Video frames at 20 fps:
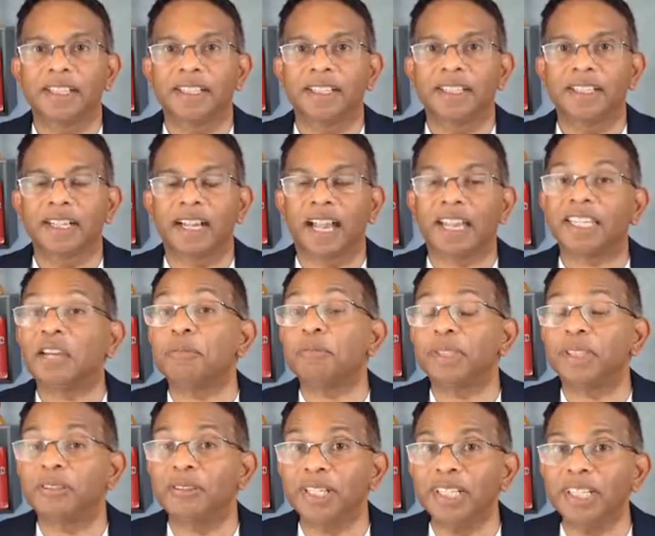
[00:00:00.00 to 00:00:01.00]
And number
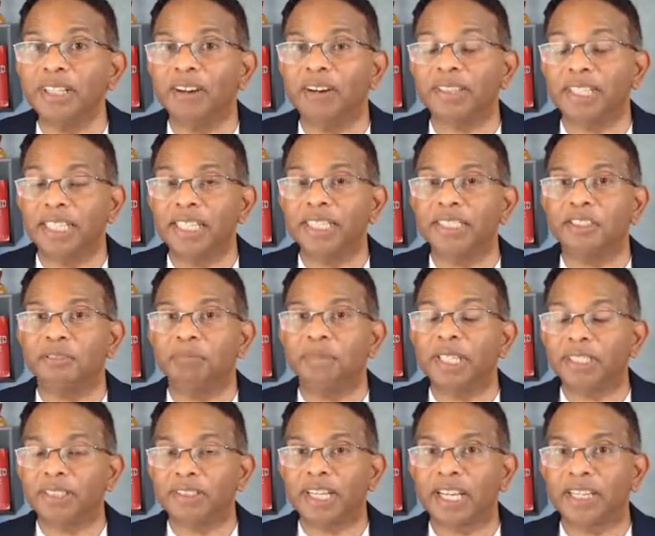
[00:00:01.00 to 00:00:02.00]
3 on the list of
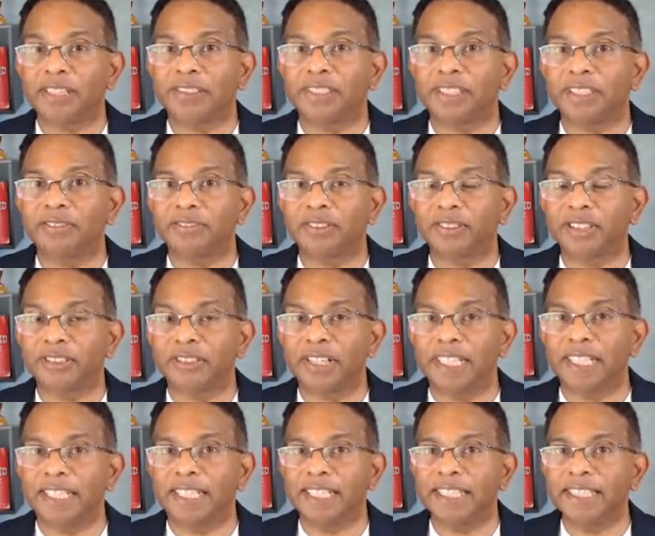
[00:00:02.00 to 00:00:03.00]
biggest challenges for
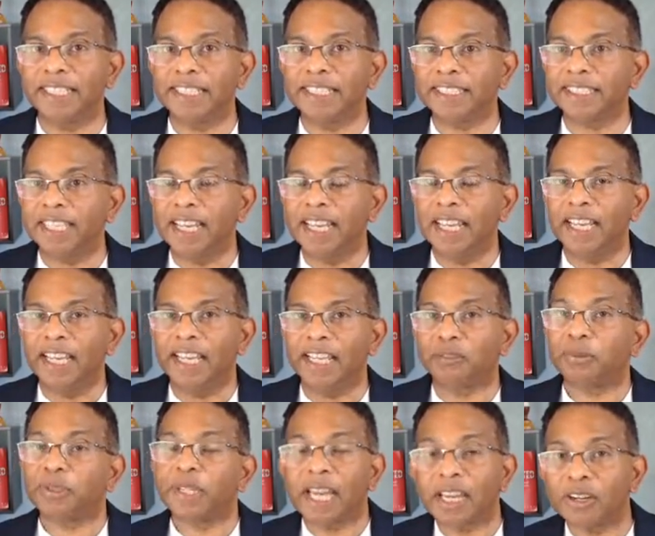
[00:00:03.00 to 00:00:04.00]
Australian leaders is
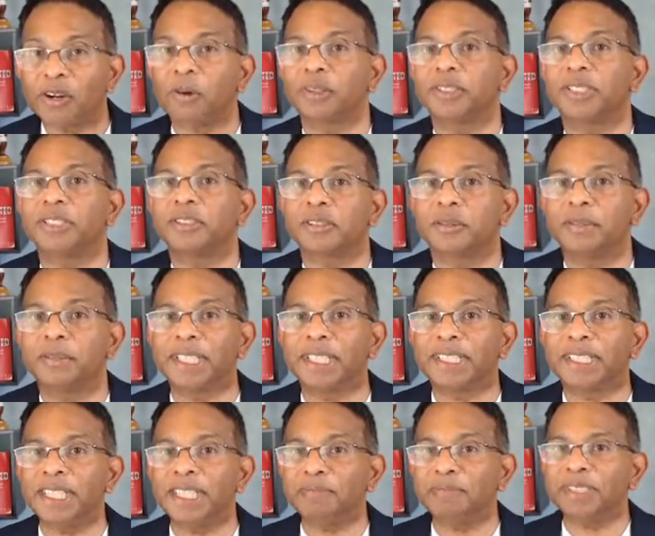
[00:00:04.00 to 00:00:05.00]
what I call distributed
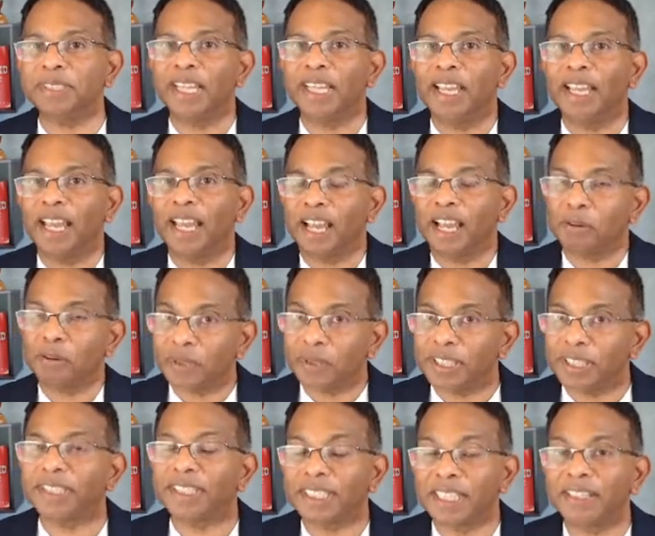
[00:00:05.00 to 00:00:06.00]
teams, what the
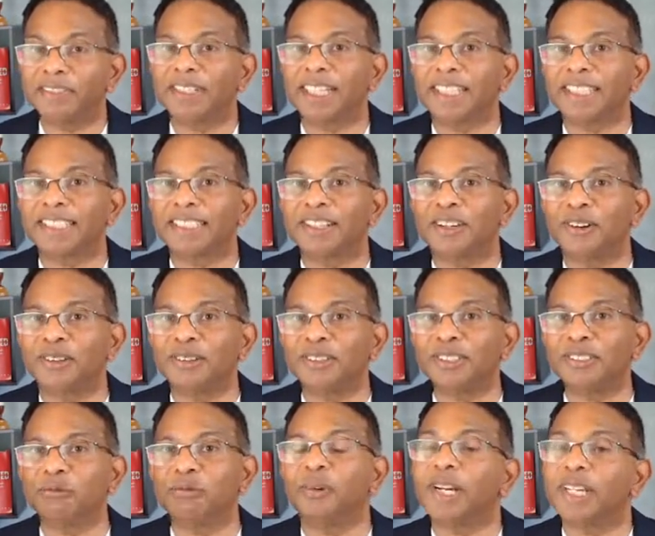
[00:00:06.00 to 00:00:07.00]
survey calls
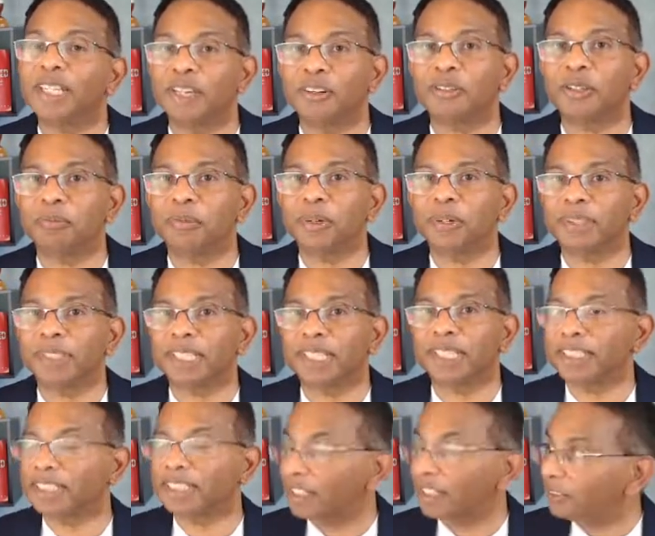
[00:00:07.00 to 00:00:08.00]
working remotely.
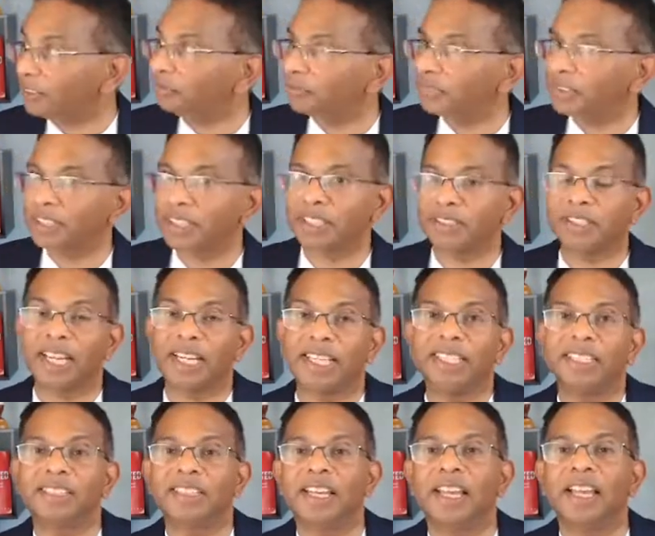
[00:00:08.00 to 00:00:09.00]
So the
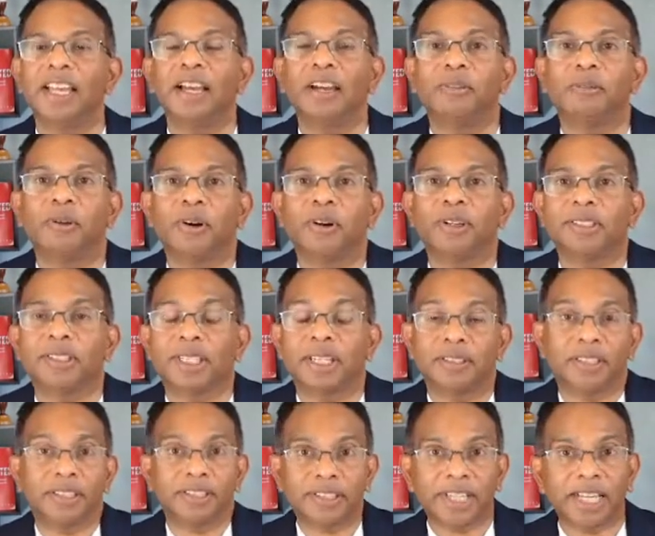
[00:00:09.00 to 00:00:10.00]
challenge was
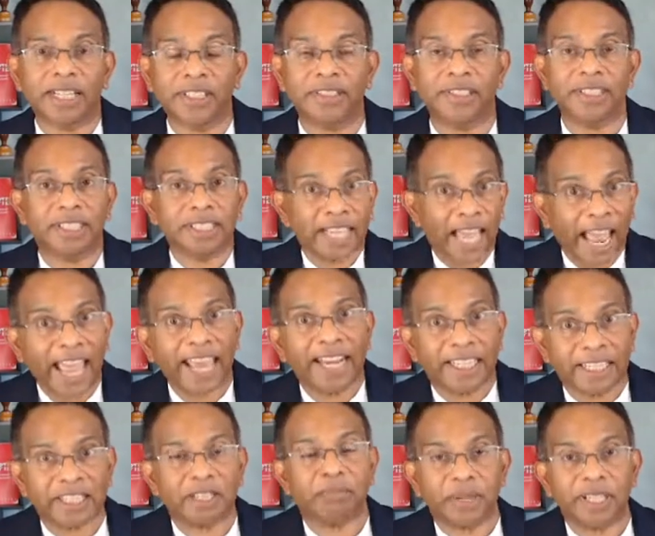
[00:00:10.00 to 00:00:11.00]
the challenges and
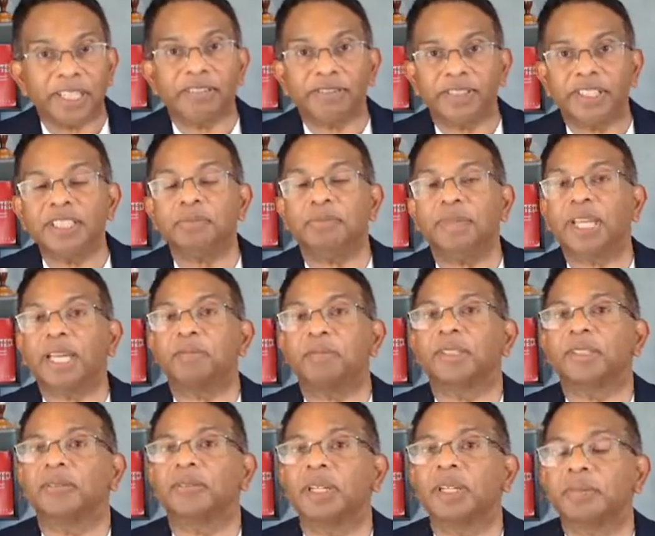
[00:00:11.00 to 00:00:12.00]
the benefits, being able
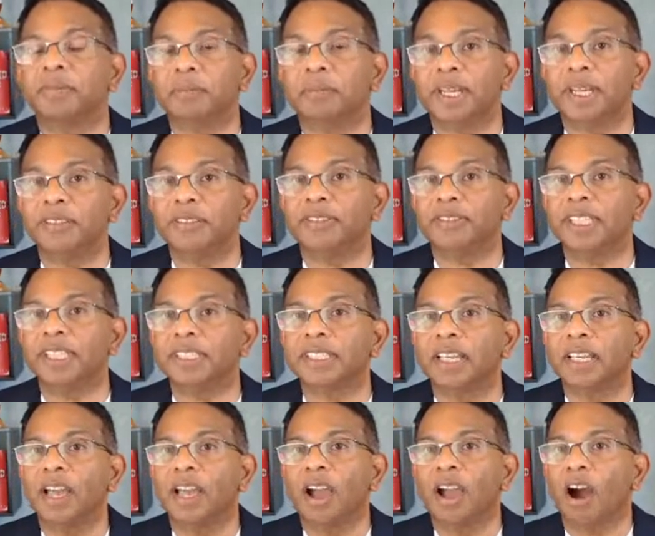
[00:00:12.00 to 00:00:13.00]
to reap the benefits
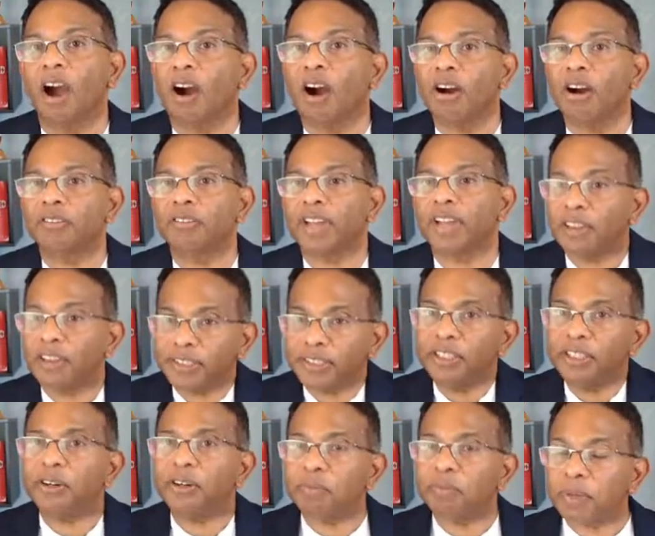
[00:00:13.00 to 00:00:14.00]
of having
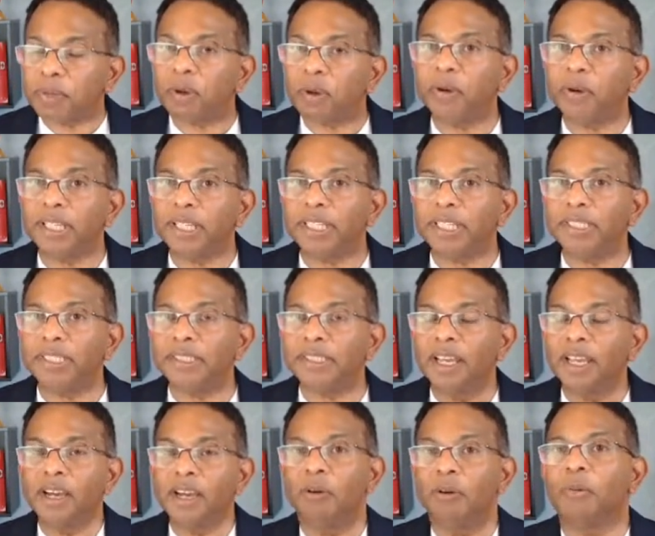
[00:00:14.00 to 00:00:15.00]
your employees
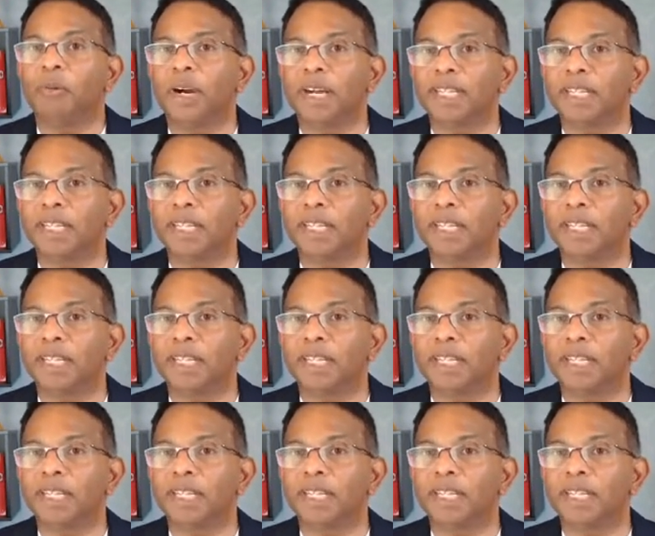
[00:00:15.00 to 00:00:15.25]
working